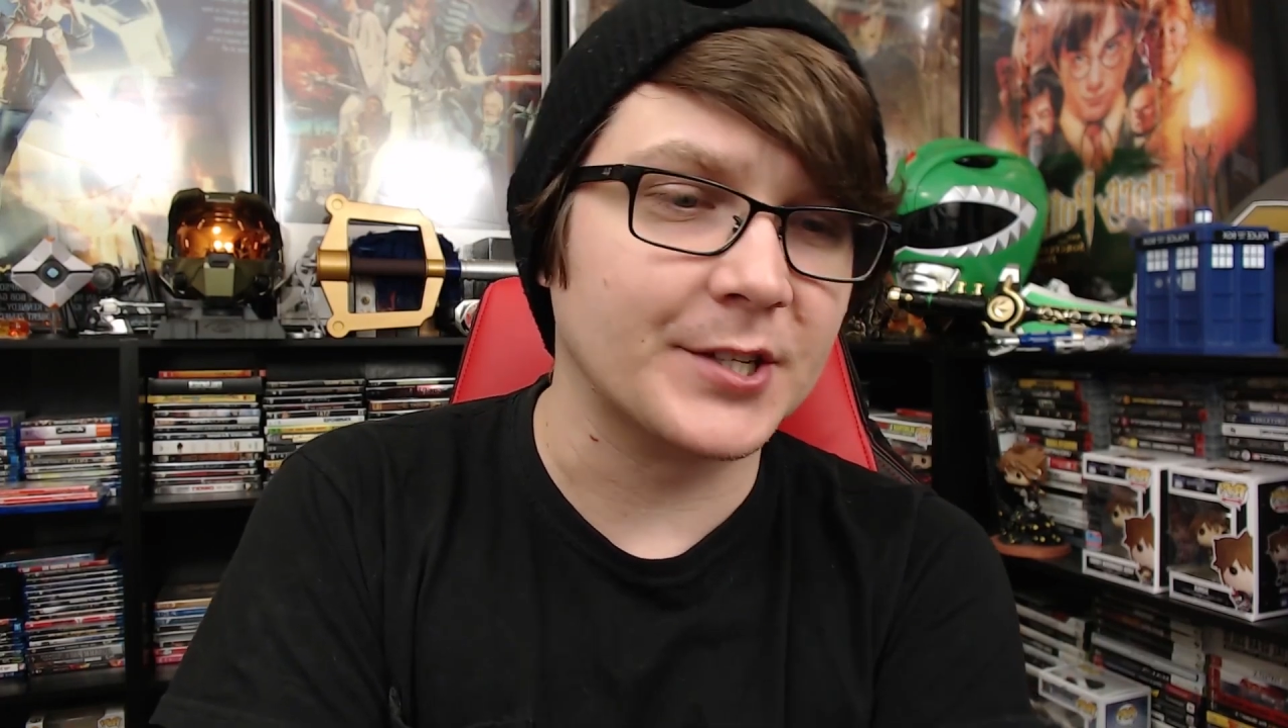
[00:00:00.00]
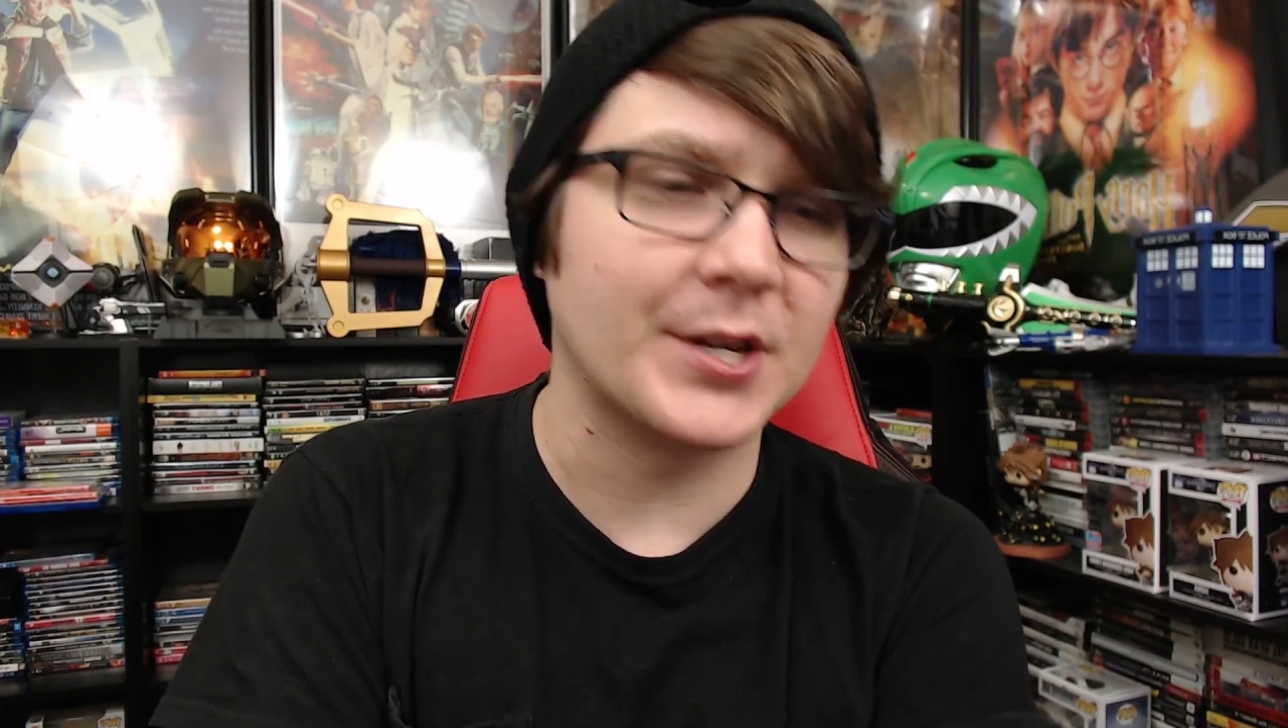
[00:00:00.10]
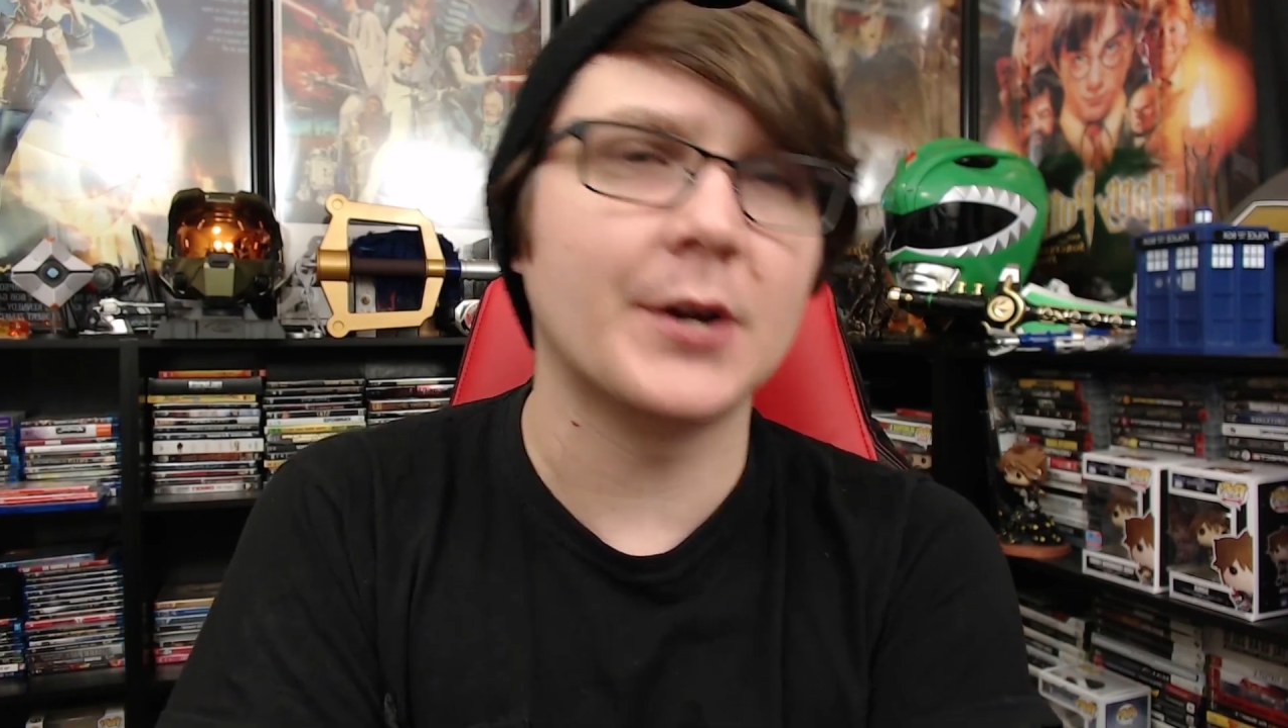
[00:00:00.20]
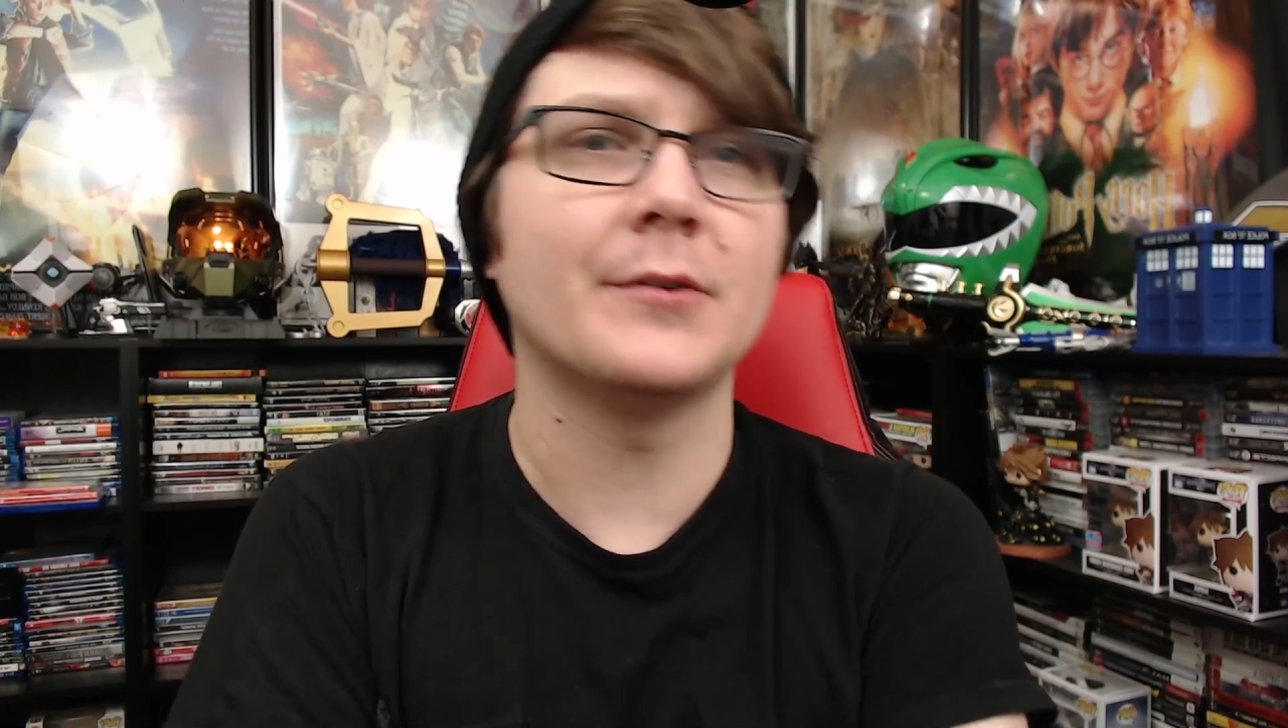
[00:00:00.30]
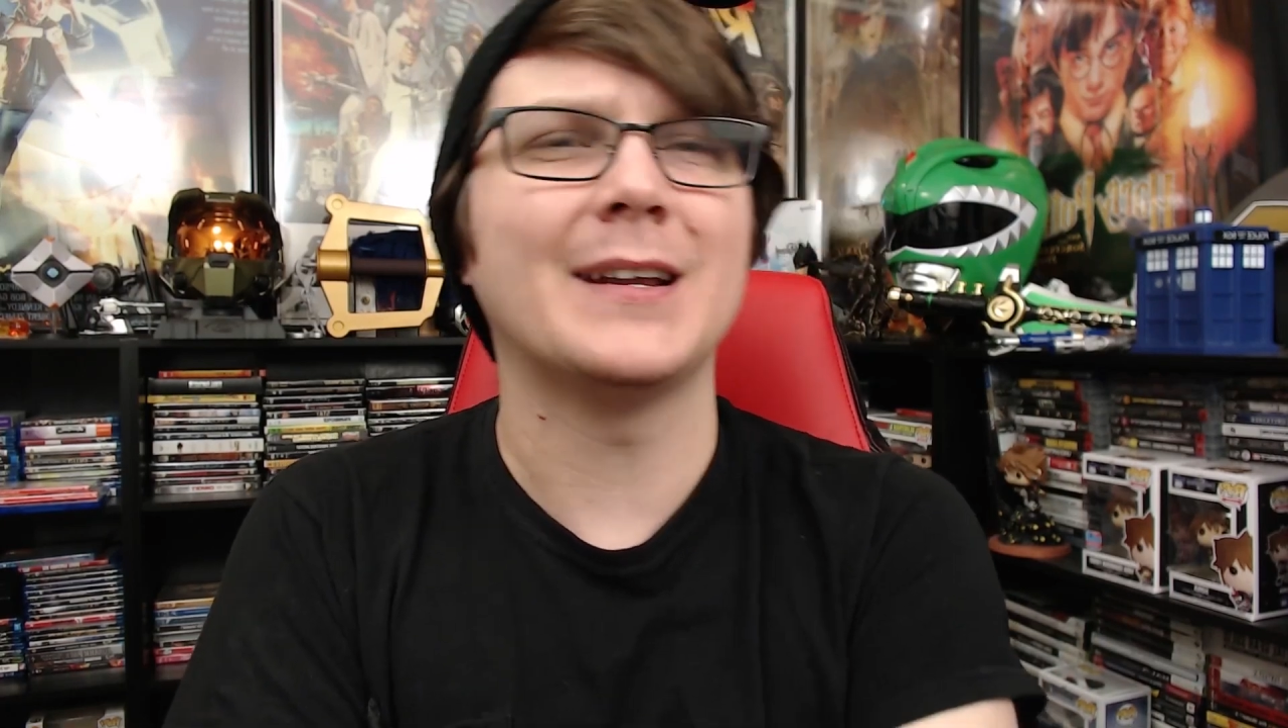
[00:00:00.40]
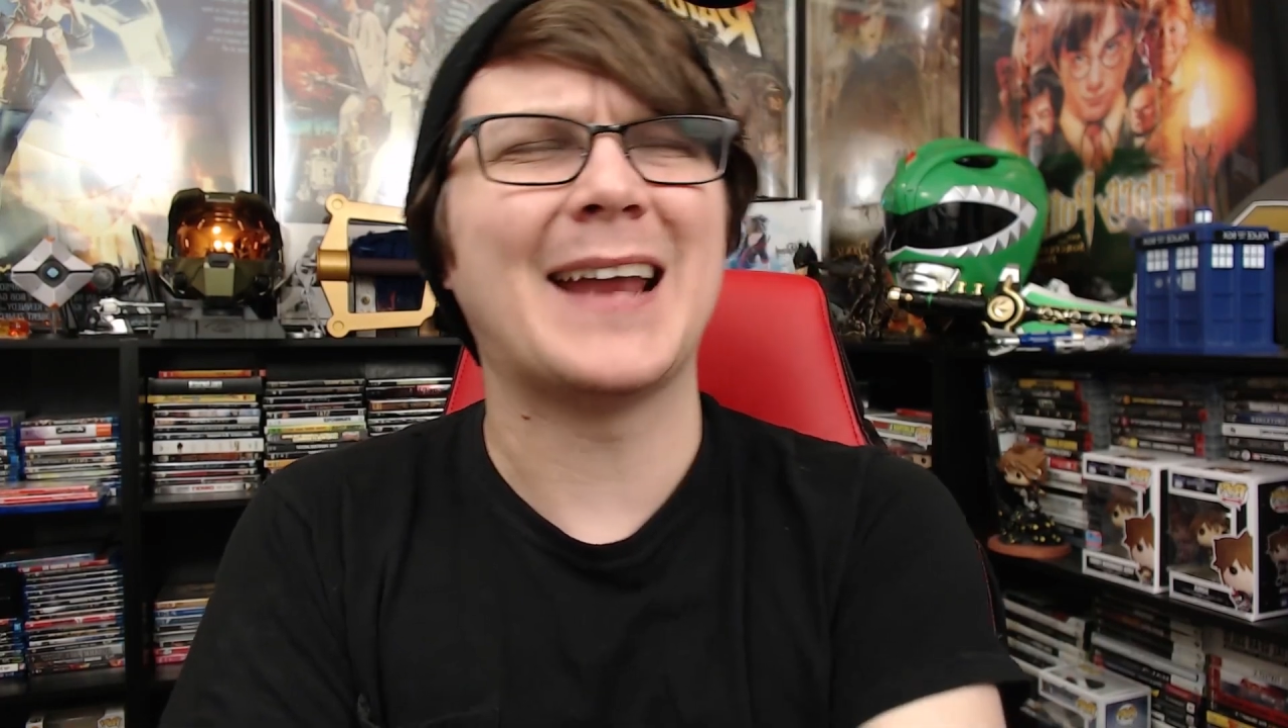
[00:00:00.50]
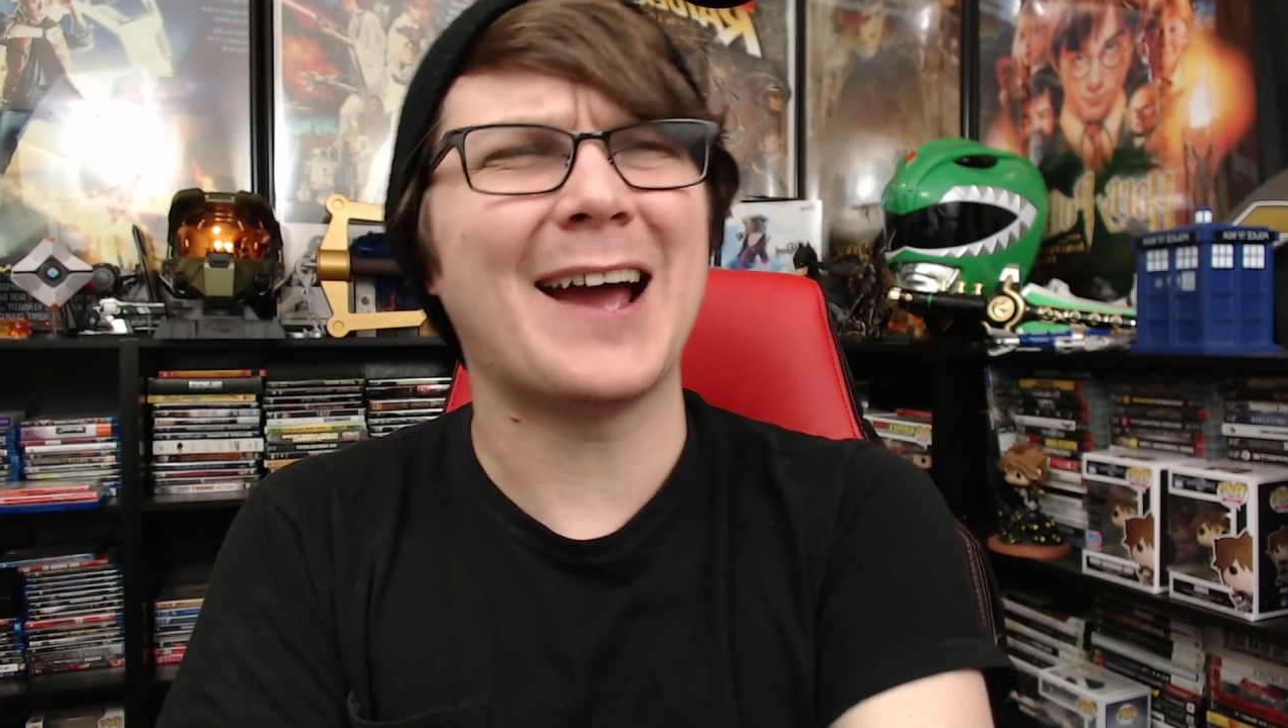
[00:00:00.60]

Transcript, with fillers: tone and